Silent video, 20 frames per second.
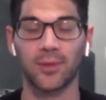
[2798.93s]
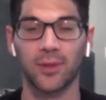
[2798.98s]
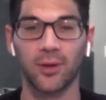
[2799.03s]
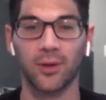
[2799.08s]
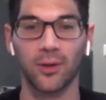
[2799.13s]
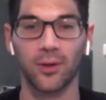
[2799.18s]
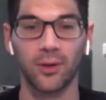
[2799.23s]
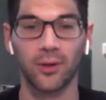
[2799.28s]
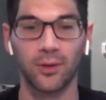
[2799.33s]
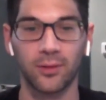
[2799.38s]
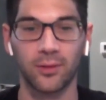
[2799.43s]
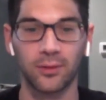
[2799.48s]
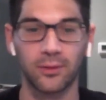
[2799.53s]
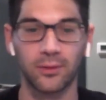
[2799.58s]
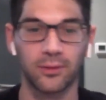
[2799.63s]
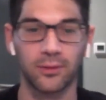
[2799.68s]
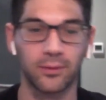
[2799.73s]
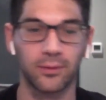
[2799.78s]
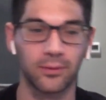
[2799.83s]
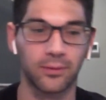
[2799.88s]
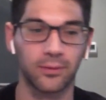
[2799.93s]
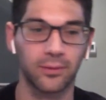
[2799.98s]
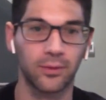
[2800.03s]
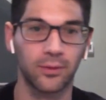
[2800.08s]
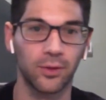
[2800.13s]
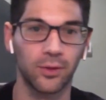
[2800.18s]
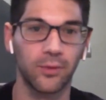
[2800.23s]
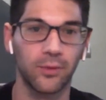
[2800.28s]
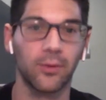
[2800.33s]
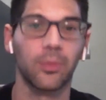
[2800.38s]
So
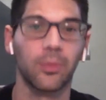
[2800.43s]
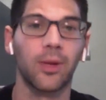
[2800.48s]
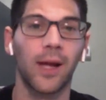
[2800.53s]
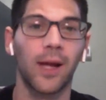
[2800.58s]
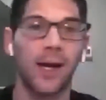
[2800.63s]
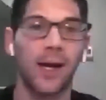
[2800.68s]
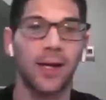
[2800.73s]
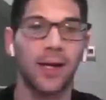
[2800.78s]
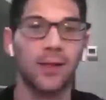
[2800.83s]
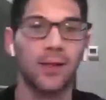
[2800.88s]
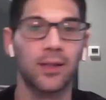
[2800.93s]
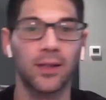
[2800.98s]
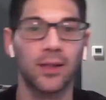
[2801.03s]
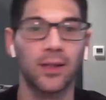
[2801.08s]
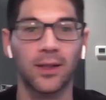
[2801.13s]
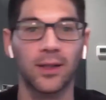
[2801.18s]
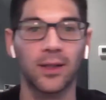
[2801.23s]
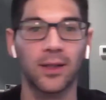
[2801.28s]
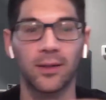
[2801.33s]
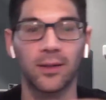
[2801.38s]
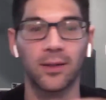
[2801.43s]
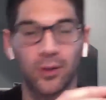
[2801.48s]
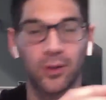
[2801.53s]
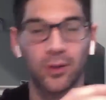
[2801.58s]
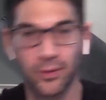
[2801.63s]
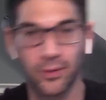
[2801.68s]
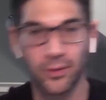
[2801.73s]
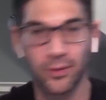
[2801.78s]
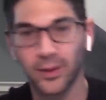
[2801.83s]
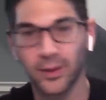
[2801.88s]
you've applied to,
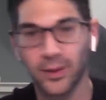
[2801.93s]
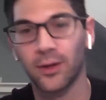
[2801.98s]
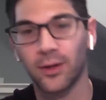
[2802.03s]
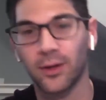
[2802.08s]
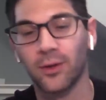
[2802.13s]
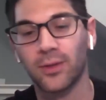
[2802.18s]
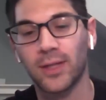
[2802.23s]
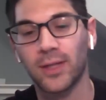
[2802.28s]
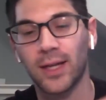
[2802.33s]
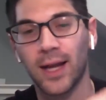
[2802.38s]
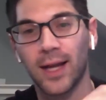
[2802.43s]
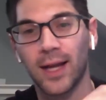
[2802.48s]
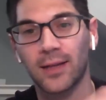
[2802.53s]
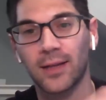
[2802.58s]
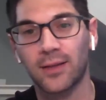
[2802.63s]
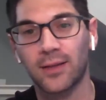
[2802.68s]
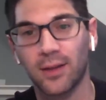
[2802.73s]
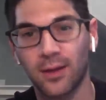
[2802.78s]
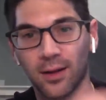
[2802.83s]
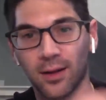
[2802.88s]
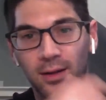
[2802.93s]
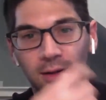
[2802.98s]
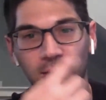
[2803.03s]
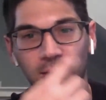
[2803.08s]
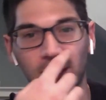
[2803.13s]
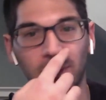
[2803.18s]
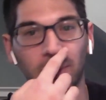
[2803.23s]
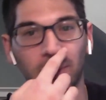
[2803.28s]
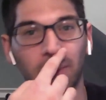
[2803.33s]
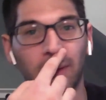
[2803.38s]
you feel like OTCAS done all your
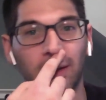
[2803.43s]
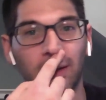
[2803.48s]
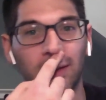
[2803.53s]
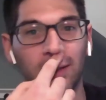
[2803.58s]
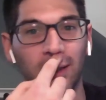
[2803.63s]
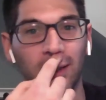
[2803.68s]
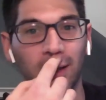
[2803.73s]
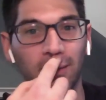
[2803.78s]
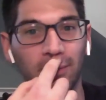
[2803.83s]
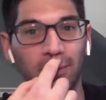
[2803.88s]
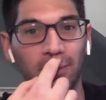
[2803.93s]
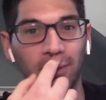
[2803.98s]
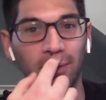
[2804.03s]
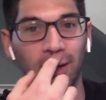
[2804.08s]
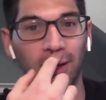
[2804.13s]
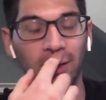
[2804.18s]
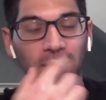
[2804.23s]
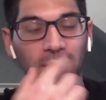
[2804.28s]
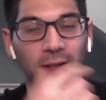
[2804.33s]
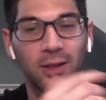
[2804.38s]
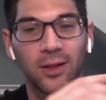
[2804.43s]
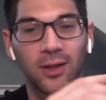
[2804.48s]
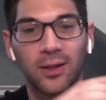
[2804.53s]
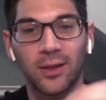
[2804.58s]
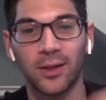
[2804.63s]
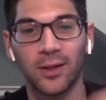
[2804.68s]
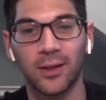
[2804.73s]
supplemental stuff. You got your